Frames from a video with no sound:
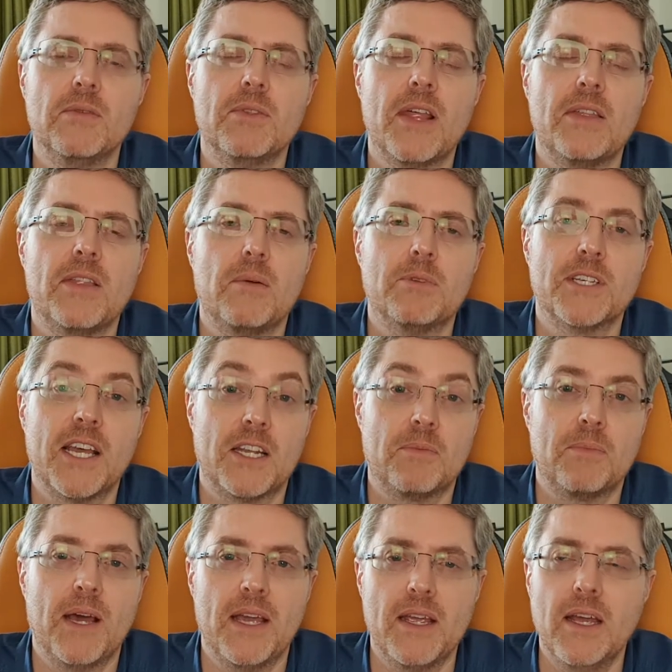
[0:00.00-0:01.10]
and that was hit
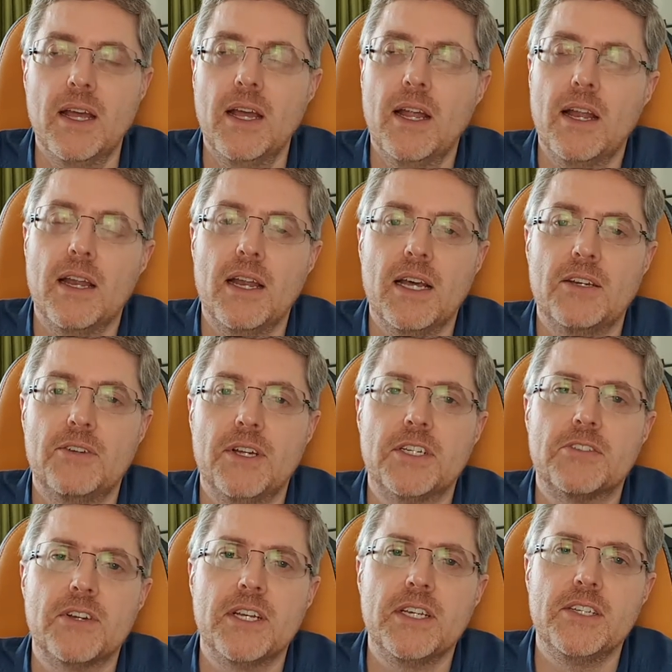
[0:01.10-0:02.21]
by land
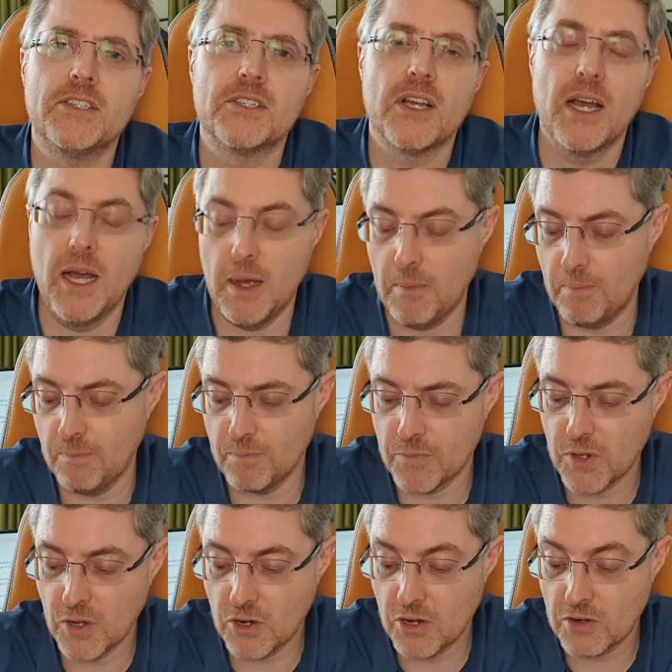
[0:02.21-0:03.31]
registry's
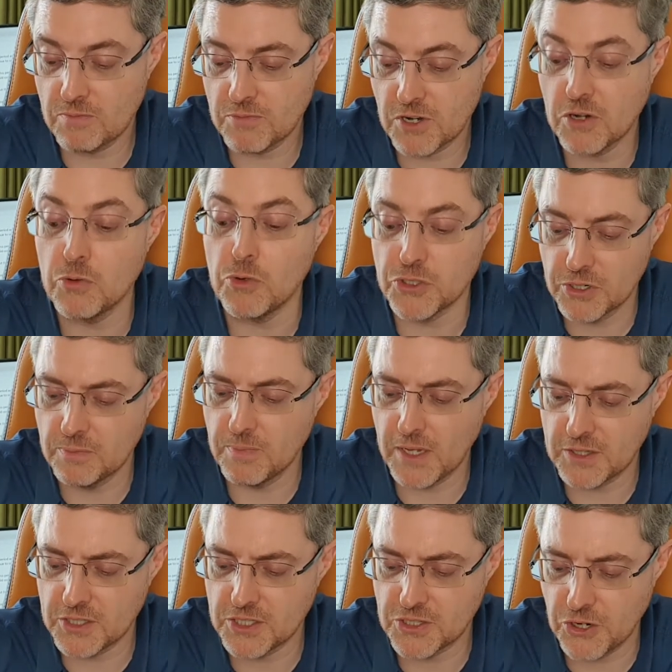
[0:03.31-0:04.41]
closure at
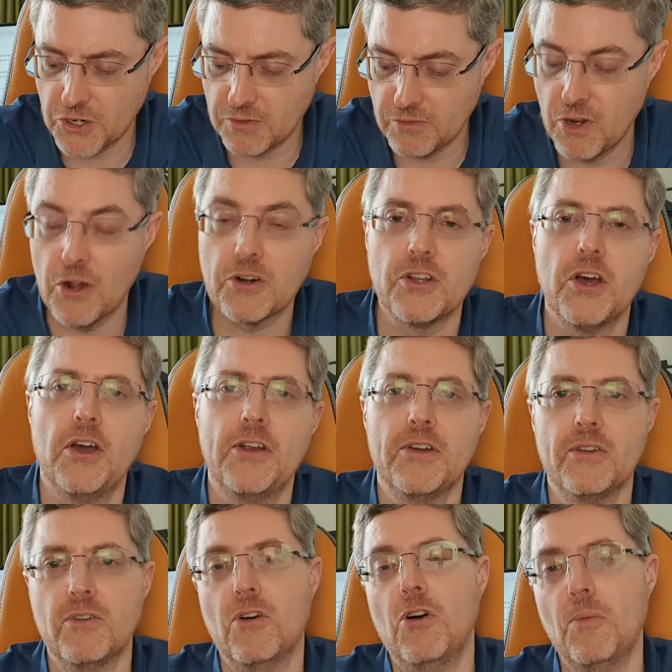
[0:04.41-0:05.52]
the start of lockdown,
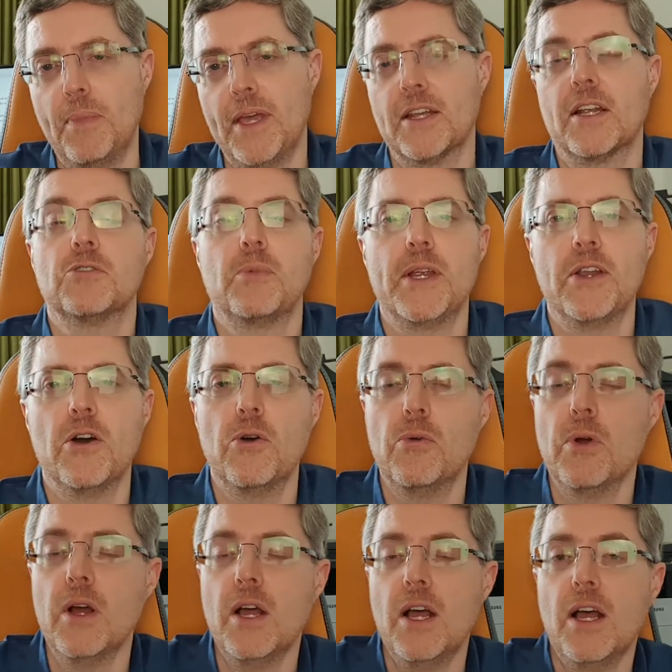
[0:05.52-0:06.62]
albeit as we know
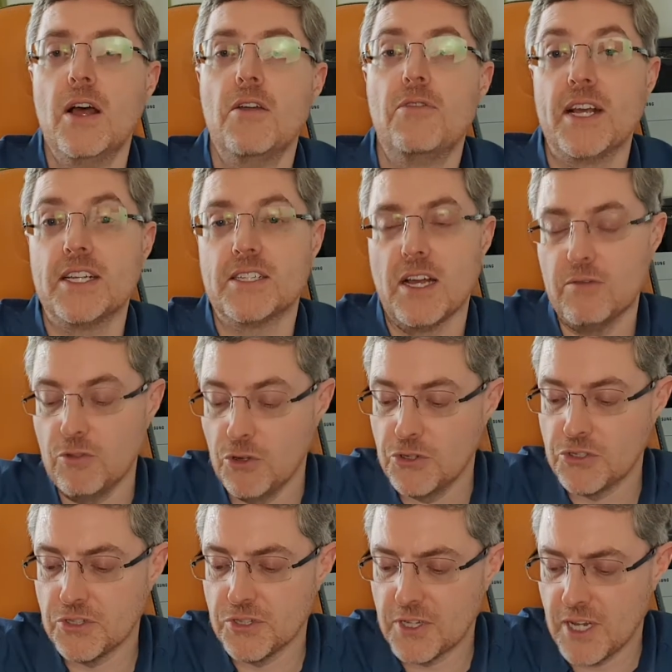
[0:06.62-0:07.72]
things have
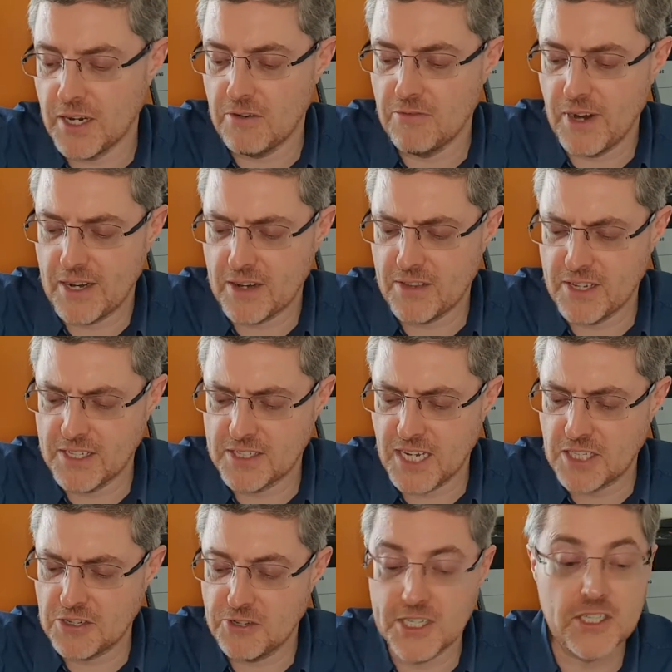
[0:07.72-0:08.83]
loosened, and in fact I think
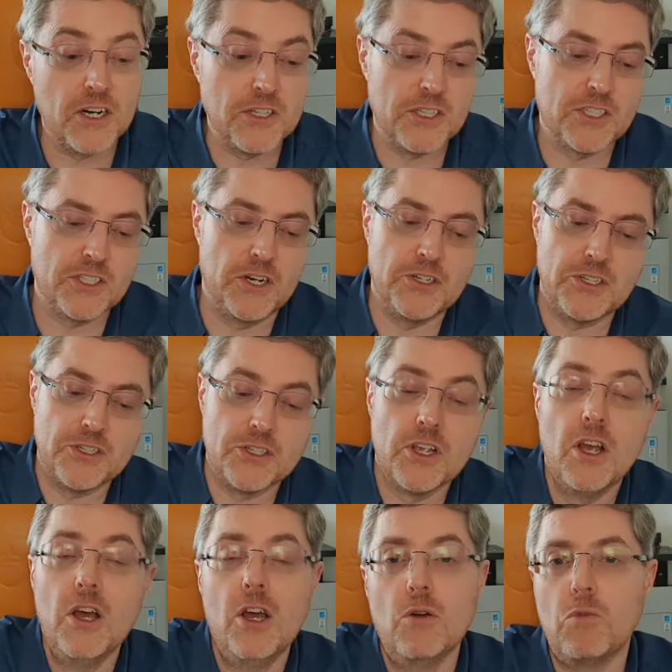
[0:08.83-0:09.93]
statutory charges searches
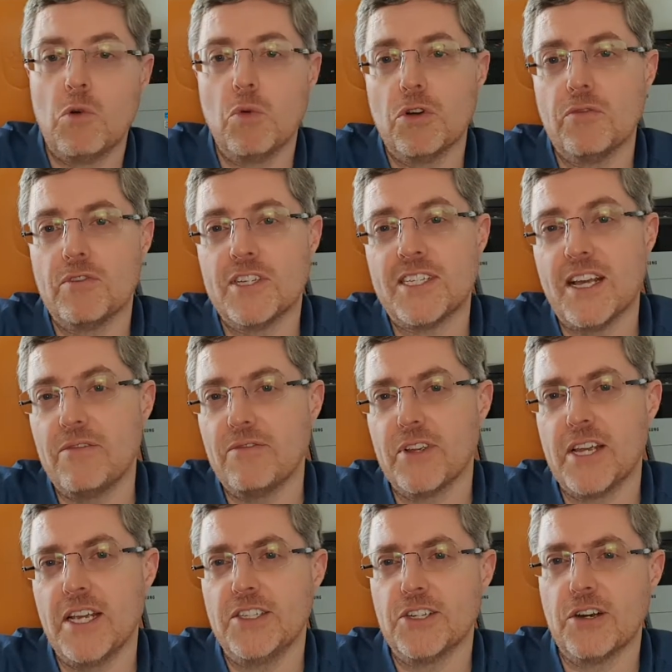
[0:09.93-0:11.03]
were one of the 7
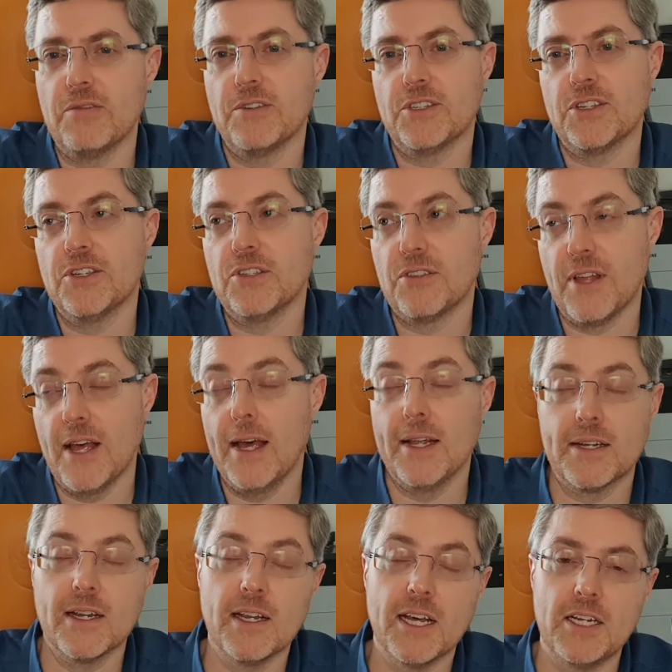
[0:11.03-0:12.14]
key services that
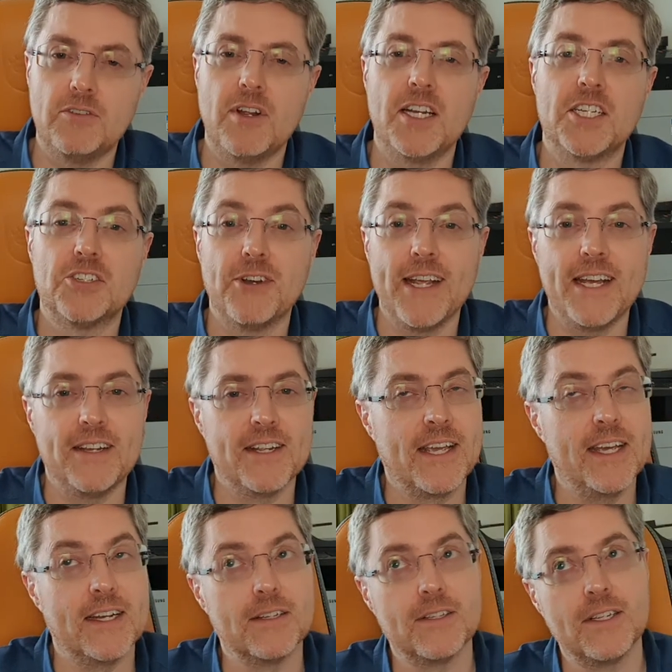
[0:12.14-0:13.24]
land registry
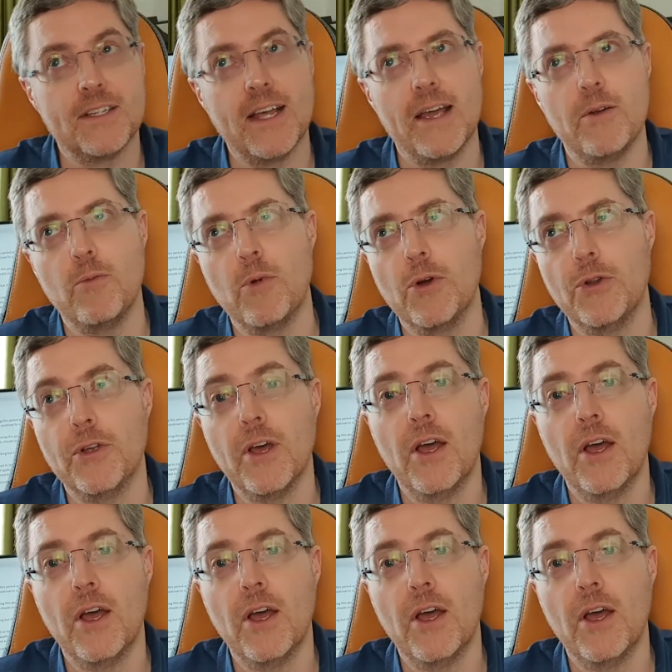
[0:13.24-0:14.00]
indicated that they would